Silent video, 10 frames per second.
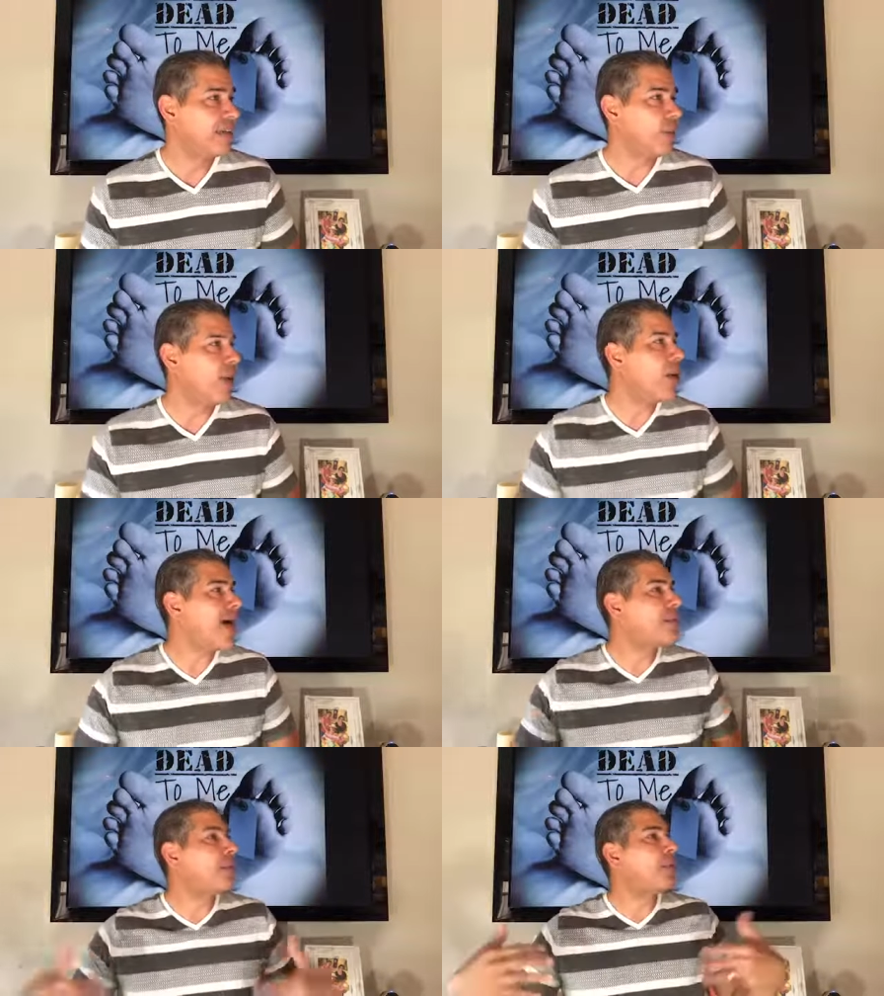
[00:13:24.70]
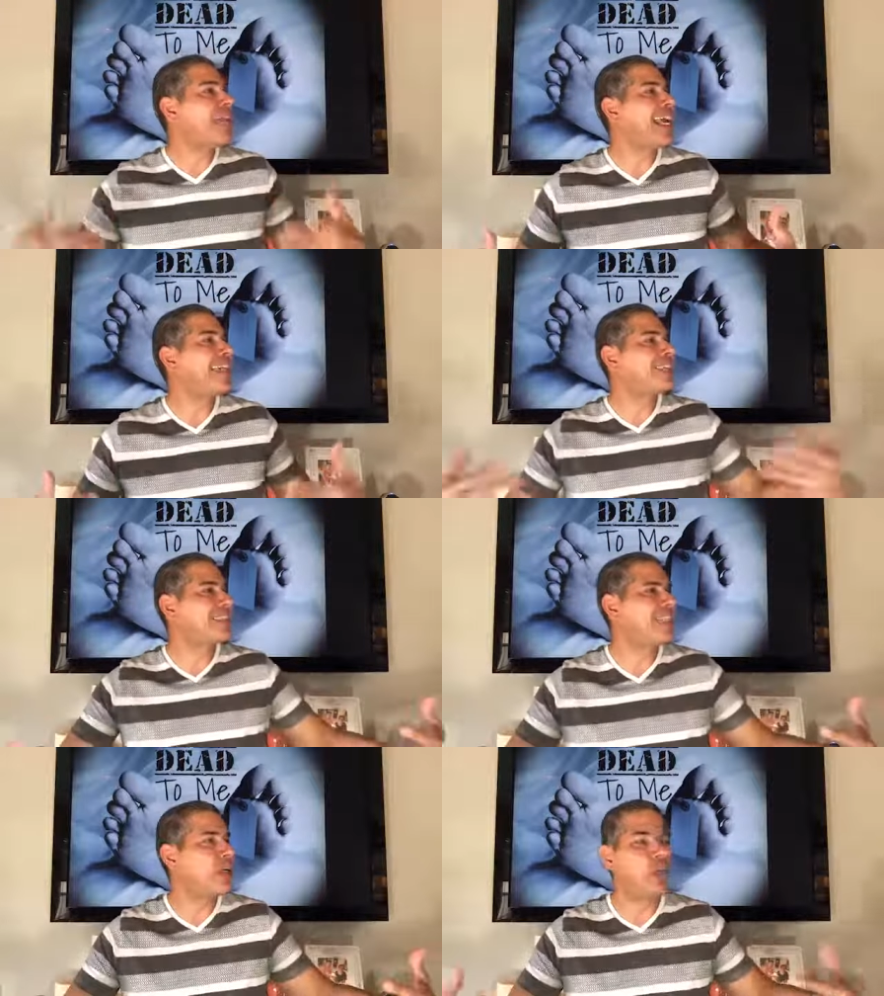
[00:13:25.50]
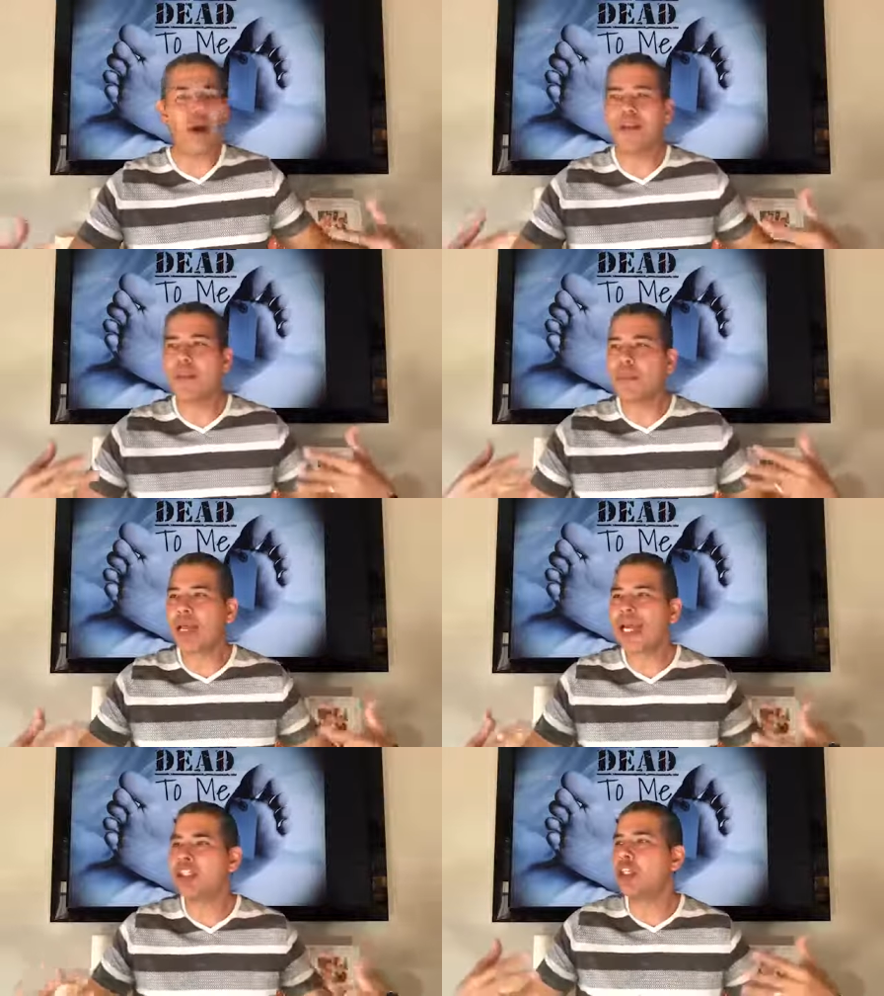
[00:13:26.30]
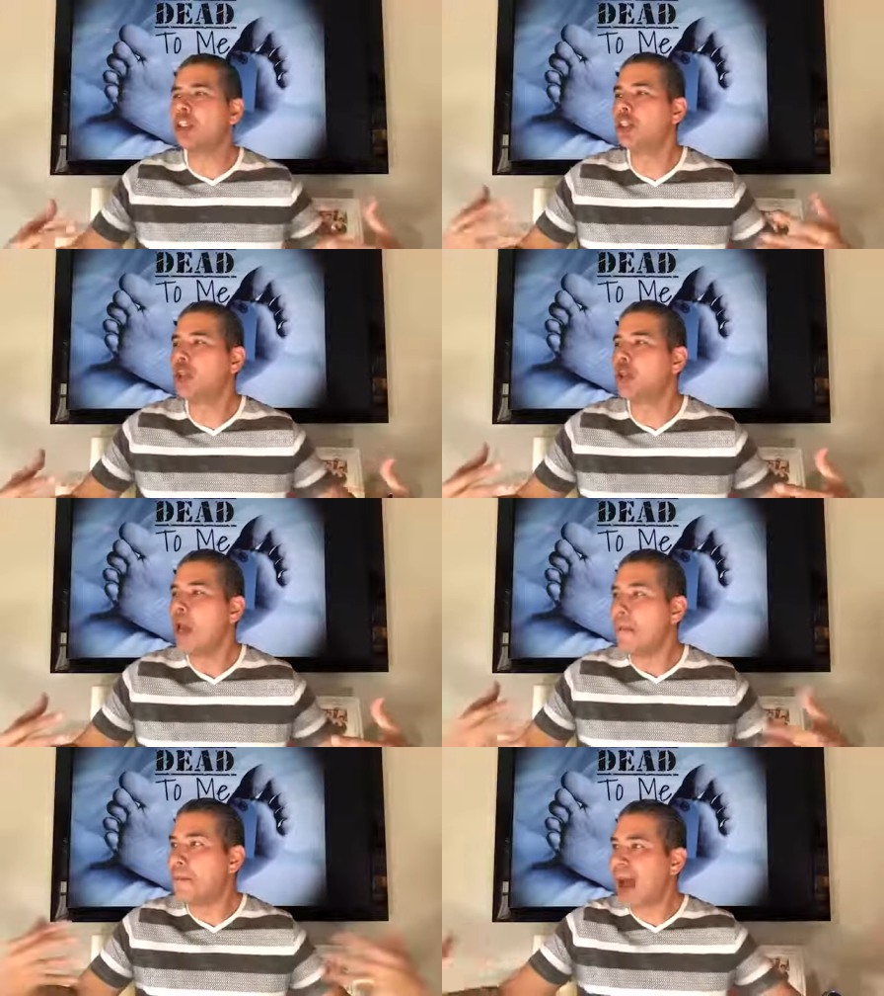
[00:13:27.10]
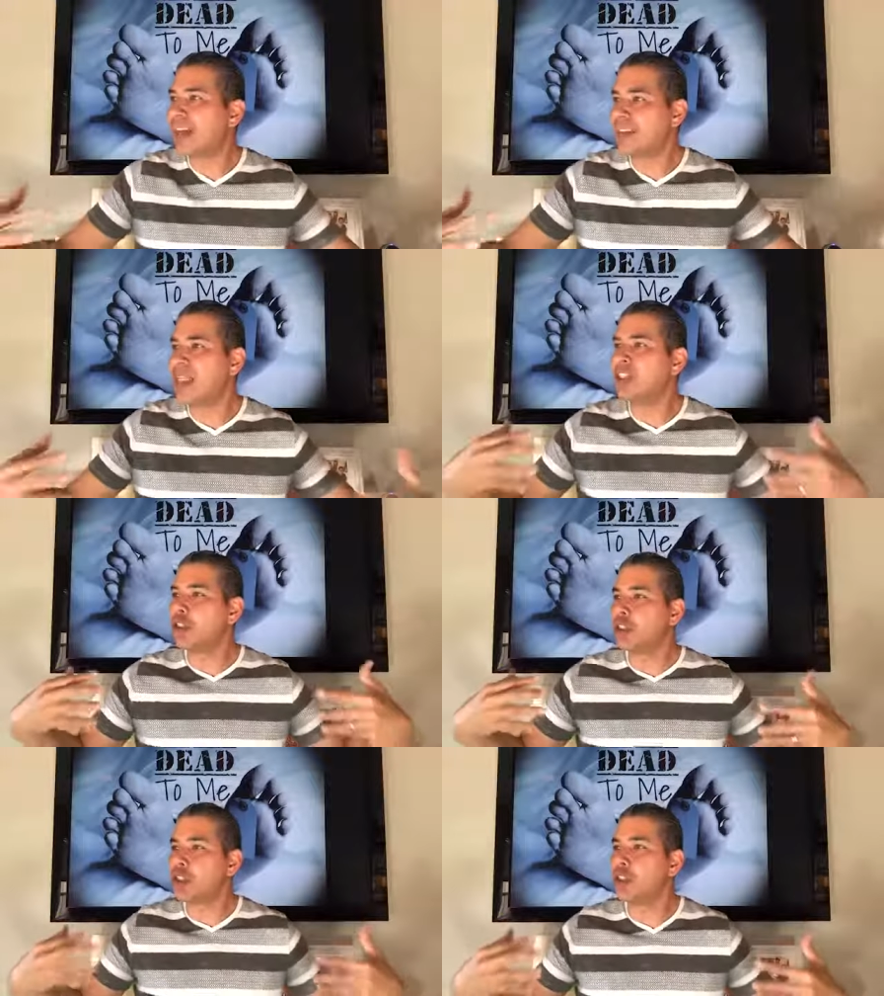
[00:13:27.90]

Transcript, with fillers: We don't have to plan to sin. We don't have to plan to do bad things or to,